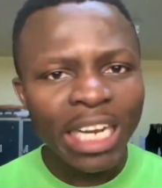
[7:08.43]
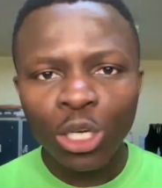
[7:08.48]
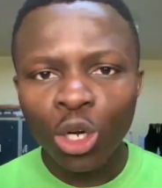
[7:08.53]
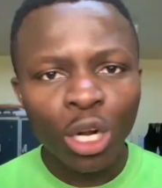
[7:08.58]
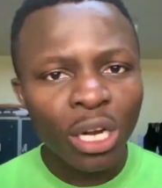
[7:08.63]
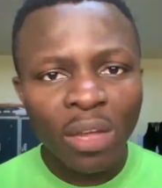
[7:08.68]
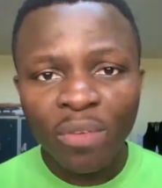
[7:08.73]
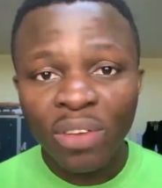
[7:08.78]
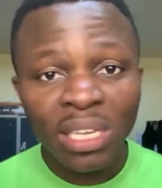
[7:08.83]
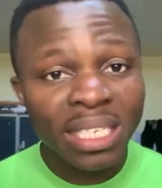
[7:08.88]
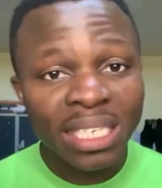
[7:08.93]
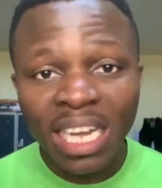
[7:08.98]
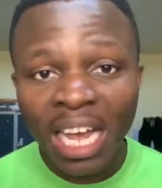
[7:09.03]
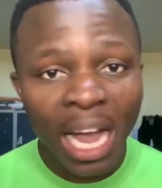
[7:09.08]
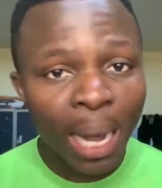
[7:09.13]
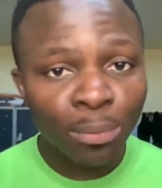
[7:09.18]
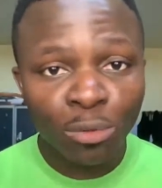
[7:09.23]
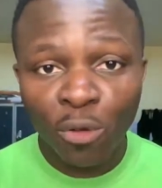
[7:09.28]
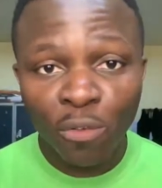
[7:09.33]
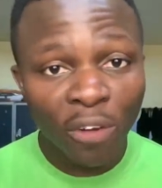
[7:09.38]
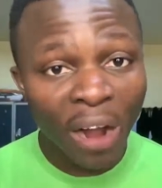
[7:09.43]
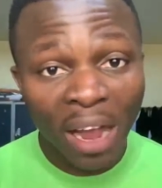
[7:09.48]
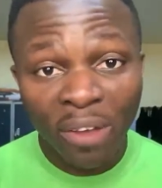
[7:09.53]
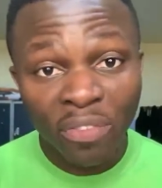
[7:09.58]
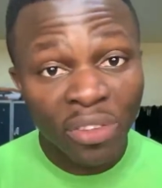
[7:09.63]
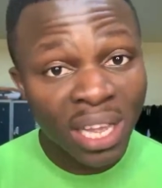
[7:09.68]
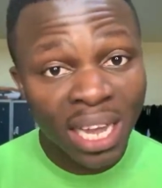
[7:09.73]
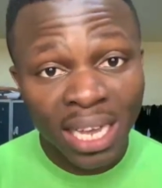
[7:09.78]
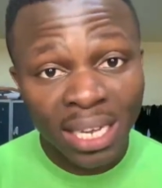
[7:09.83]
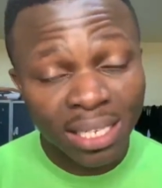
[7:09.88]
they don't even stay up to
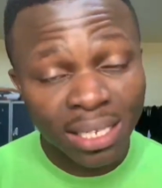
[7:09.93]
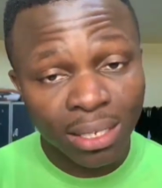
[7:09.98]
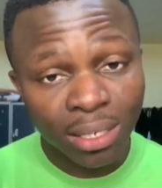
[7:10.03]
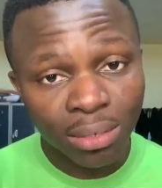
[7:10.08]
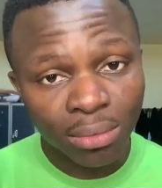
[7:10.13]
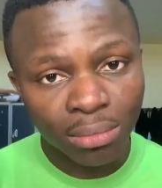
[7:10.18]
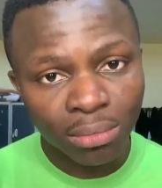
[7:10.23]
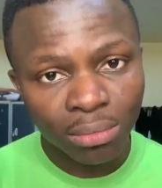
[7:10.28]
5 years.